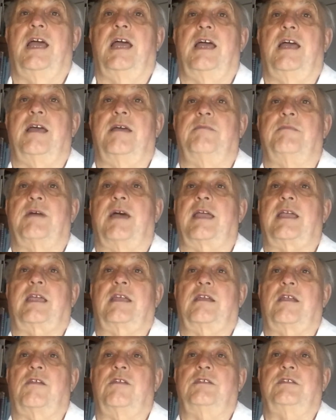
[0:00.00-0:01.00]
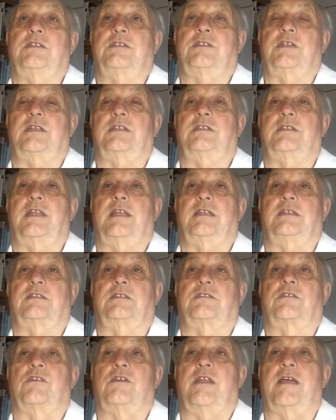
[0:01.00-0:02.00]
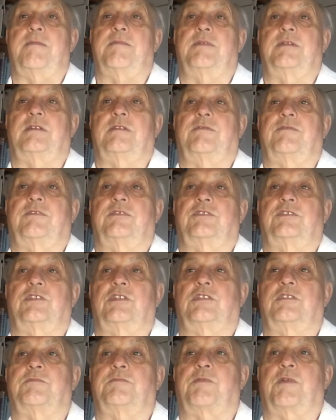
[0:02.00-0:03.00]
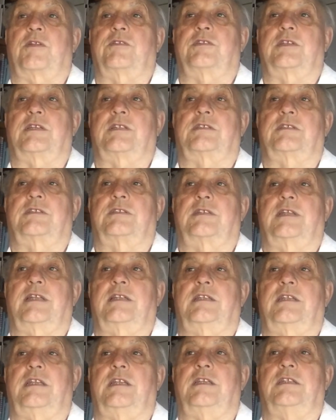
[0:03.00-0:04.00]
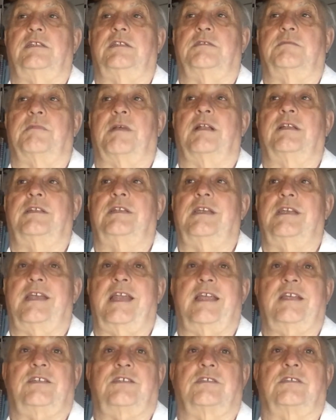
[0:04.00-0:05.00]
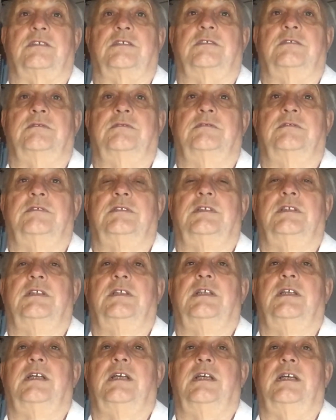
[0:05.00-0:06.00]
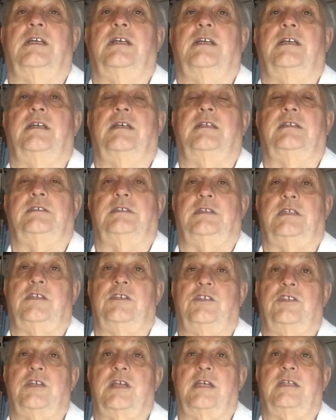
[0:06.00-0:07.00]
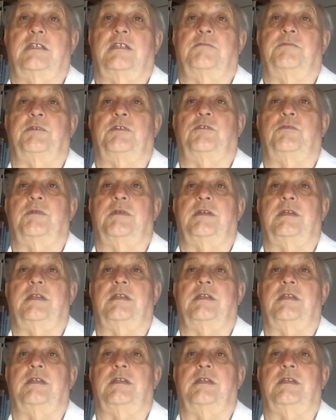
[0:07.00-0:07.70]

I can only suggest that collaborative research projects that is multinational is initiated between